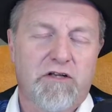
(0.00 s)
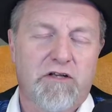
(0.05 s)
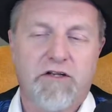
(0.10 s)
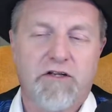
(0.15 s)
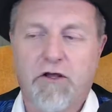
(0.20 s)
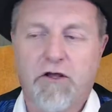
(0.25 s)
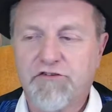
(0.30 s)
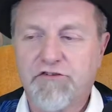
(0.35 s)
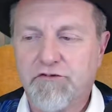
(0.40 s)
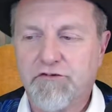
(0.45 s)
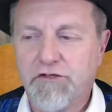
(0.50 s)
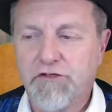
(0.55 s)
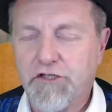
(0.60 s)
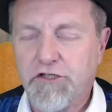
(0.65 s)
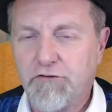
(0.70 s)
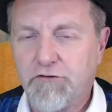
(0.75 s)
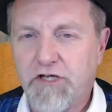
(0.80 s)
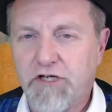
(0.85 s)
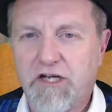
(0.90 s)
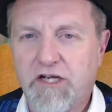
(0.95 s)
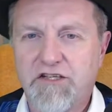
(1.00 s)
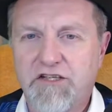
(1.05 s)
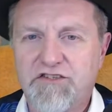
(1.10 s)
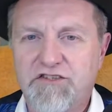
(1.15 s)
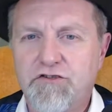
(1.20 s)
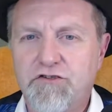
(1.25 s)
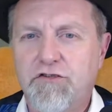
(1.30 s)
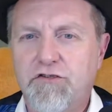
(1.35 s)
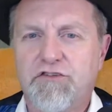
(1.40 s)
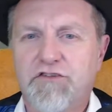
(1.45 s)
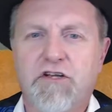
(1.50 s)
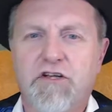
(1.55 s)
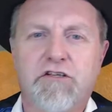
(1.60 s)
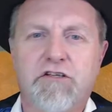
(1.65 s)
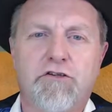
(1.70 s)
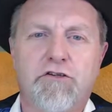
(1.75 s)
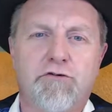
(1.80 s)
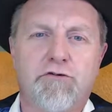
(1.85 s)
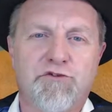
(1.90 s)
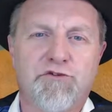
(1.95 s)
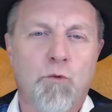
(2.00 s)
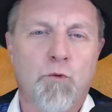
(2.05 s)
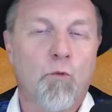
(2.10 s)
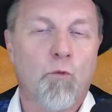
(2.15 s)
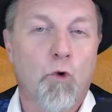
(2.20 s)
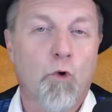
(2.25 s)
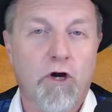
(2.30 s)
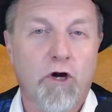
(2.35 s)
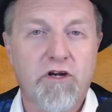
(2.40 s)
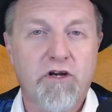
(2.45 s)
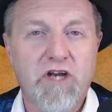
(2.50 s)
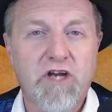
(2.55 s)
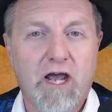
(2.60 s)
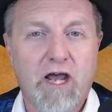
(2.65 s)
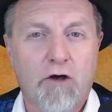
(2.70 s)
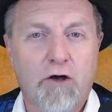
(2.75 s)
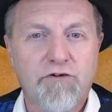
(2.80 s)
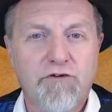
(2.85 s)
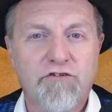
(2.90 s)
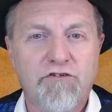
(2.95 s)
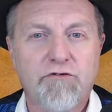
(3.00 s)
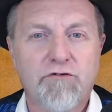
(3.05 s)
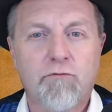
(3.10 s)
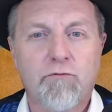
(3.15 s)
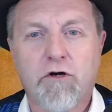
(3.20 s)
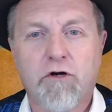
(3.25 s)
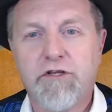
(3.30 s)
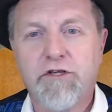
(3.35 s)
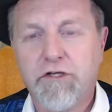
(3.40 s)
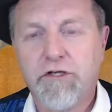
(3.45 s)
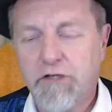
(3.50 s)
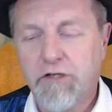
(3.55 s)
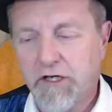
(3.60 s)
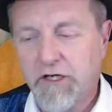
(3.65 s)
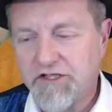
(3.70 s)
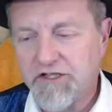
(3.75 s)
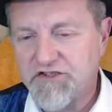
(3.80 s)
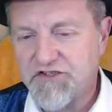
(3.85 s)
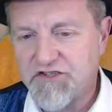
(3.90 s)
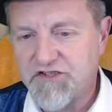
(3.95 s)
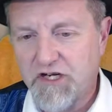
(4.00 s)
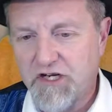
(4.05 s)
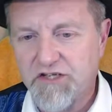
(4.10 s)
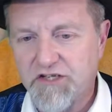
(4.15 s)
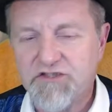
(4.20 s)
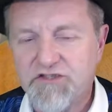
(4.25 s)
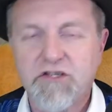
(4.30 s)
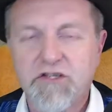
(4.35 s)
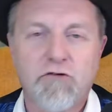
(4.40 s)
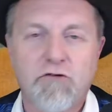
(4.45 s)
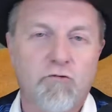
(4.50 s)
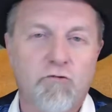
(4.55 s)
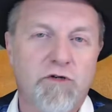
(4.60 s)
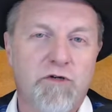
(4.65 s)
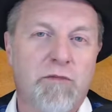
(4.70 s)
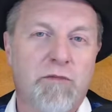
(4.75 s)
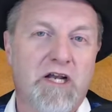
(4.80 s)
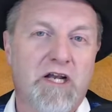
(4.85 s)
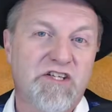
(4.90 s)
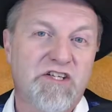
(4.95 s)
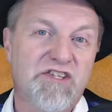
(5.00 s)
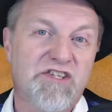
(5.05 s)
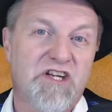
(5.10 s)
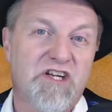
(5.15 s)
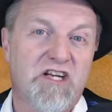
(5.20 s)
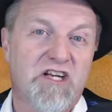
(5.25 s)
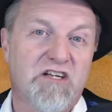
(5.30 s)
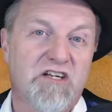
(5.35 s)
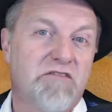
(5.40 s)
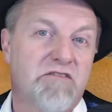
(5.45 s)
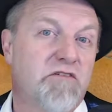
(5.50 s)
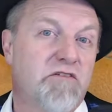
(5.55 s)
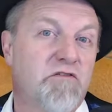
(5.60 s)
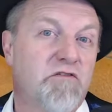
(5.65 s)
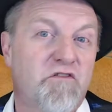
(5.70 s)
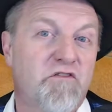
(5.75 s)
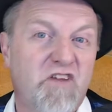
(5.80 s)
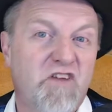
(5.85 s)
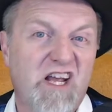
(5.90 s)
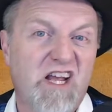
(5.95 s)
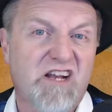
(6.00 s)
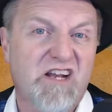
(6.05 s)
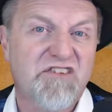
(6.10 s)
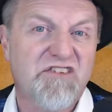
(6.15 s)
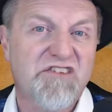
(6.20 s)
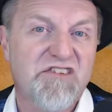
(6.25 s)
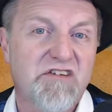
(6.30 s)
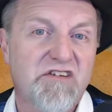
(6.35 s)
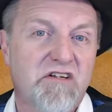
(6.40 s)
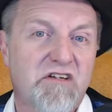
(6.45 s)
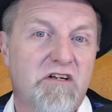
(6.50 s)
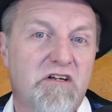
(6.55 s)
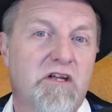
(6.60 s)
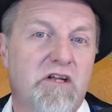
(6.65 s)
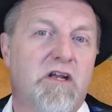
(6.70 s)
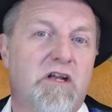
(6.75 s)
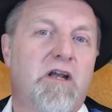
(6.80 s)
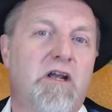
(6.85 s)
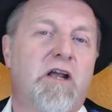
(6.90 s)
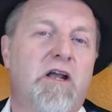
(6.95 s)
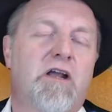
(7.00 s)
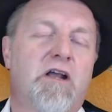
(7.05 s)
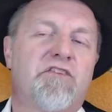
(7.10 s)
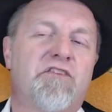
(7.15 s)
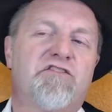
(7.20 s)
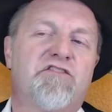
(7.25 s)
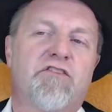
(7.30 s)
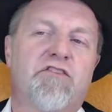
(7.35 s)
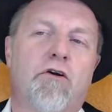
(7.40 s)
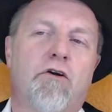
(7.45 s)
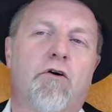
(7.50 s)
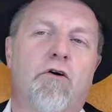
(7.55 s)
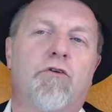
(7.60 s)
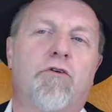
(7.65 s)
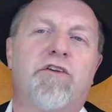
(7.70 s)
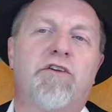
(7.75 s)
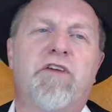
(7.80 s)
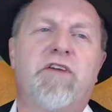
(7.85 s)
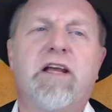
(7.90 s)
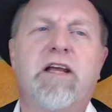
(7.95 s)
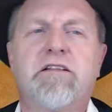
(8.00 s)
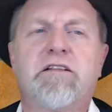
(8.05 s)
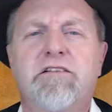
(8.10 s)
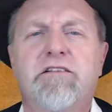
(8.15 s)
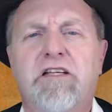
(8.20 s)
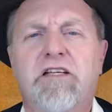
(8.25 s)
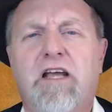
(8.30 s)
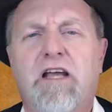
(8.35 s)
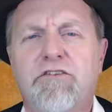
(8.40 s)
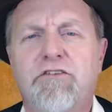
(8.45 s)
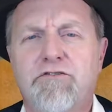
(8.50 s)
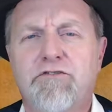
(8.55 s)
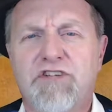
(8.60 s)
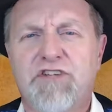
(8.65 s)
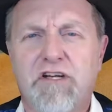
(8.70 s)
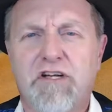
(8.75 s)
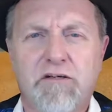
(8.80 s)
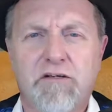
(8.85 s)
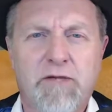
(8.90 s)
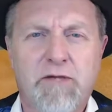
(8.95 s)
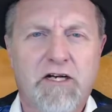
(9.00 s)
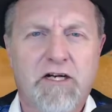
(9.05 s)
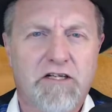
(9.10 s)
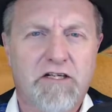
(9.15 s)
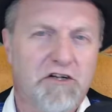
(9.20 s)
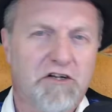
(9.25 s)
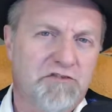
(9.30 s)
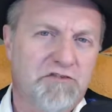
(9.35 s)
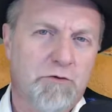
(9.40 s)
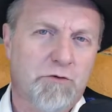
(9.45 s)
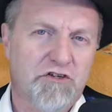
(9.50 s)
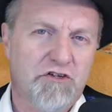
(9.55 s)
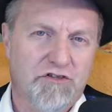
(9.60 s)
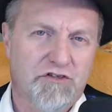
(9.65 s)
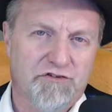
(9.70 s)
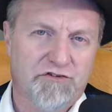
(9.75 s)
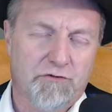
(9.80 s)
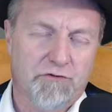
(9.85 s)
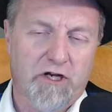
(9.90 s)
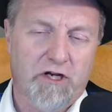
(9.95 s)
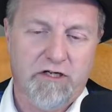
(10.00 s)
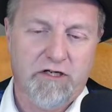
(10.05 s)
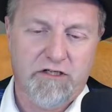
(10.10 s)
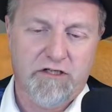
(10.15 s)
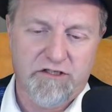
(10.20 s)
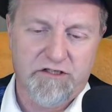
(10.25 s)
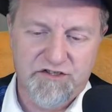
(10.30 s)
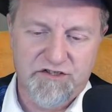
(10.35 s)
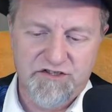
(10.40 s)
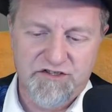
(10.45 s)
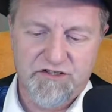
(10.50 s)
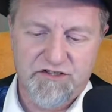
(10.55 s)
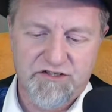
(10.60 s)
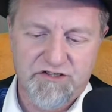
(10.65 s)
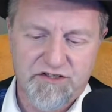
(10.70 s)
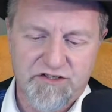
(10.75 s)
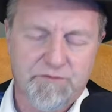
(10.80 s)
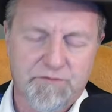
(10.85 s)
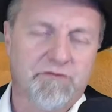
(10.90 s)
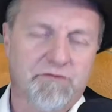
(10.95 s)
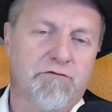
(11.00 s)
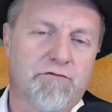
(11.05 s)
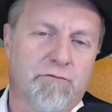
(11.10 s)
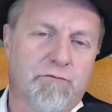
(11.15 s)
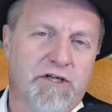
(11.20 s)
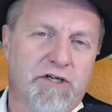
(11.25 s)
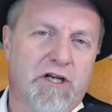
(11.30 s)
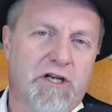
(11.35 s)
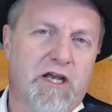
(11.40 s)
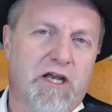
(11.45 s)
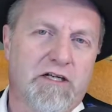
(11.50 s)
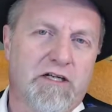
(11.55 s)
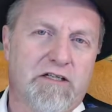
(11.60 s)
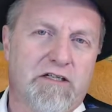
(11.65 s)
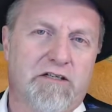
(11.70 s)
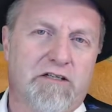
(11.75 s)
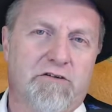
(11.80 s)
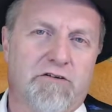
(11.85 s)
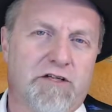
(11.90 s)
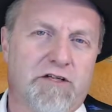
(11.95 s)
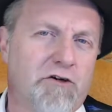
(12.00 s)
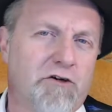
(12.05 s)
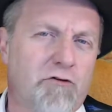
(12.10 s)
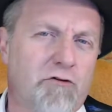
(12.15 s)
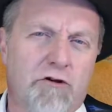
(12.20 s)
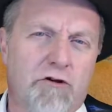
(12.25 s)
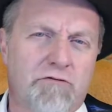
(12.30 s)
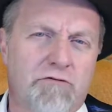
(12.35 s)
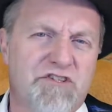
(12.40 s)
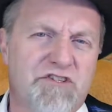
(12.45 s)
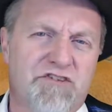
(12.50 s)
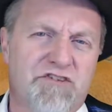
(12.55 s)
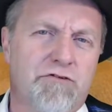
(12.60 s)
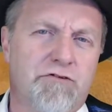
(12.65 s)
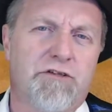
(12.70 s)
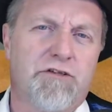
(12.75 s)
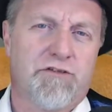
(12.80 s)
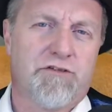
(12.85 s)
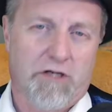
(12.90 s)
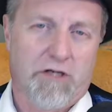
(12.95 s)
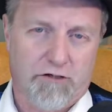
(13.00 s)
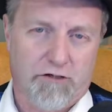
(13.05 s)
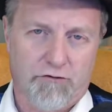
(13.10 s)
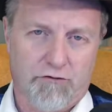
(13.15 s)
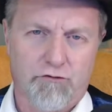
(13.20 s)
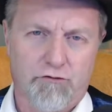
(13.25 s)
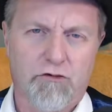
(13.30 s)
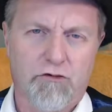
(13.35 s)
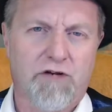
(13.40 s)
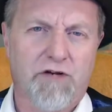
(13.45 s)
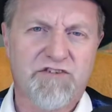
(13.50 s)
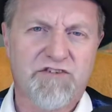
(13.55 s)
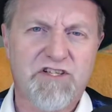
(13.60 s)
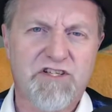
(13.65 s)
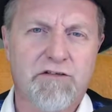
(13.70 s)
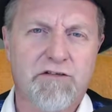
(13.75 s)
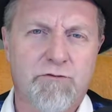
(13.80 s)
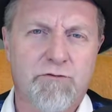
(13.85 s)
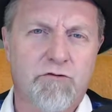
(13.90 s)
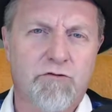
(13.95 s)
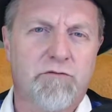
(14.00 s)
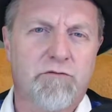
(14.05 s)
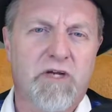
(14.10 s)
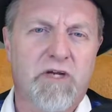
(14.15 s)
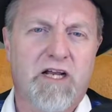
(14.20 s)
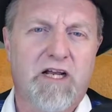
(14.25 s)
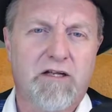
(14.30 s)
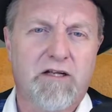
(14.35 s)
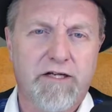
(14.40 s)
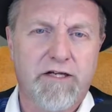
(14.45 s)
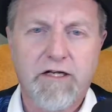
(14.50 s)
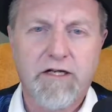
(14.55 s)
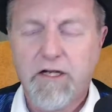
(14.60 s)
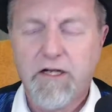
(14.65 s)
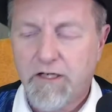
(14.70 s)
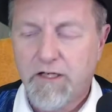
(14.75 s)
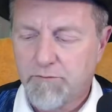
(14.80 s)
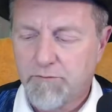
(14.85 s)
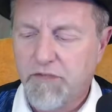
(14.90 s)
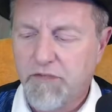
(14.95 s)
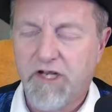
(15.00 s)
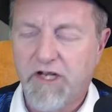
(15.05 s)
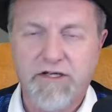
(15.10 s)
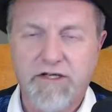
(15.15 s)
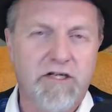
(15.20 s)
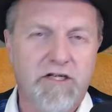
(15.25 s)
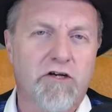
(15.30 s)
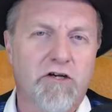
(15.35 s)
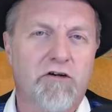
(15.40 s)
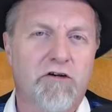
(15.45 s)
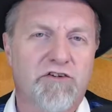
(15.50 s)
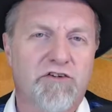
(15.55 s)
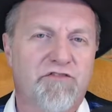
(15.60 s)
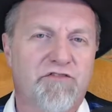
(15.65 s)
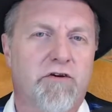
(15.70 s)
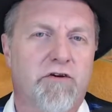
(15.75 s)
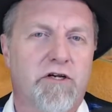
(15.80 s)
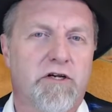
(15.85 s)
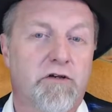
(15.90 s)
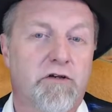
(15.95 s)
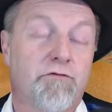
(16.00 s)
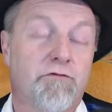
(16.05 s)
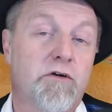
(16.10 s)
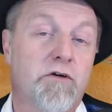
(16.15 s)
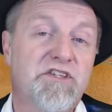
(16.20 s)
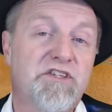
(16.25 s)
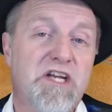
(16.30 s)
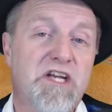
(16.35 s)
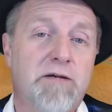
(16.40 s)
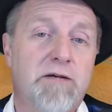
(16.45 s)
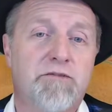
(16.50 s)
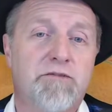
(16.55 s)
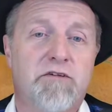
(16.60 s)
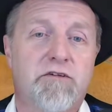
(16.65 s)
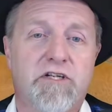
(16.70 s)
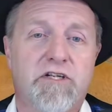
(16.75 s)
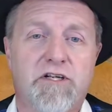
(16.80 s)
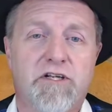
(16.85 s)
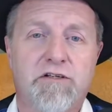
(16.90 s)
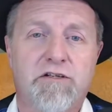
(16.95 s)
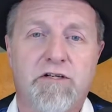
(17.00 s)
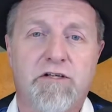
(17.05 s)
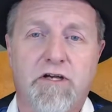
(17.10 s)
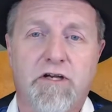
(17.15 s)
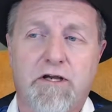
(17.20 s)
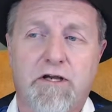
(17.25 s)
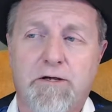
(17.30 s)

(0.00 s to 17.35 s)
They also, in the UK, you tend to use worked out, where in the United States, we might say fixed. So the fact that they got those idiomatic expressions right is something for me. You know, they don't always do it in Doctor Who. I've seen them do it badly. But here, it's very good. For example, in